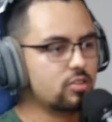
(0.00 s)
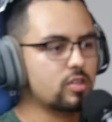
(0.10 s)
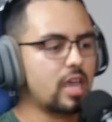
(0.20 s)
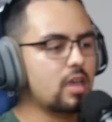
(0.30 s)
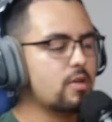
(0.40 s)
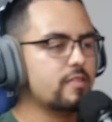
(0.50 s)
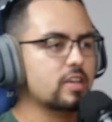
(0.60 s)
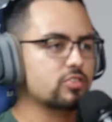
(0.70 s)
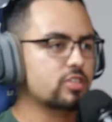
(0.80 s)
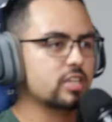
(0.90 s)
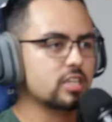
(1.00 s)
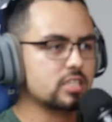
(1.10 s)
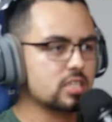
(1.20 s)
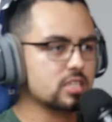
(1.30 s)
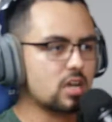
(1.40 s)
They're like, hey, we have an extra ticket to
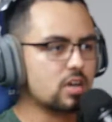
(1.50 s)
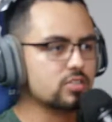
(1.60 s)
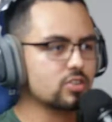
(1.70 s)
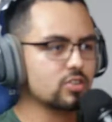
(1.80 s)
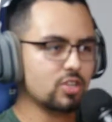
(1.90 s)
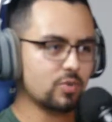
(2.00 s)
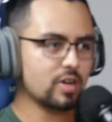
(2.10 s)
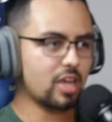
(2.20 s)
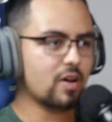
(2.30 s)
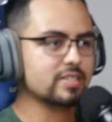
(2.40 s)
see this concert. Do you want to go?